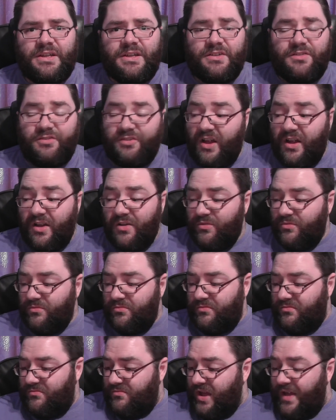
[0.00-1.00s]
So,
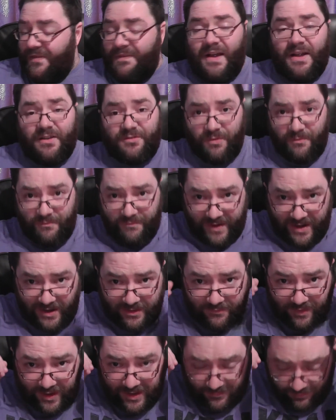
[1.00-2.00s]
and that's from
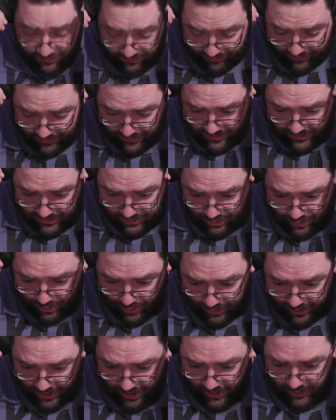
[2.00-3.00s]

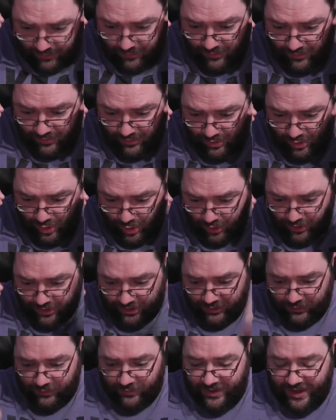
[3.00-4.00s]

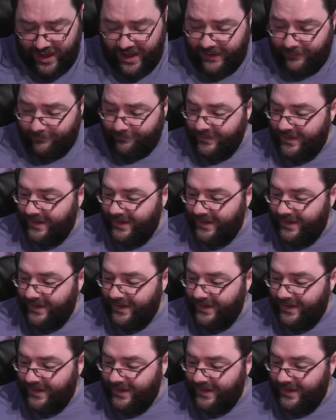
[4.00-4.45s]
vanillavapes.co.uk.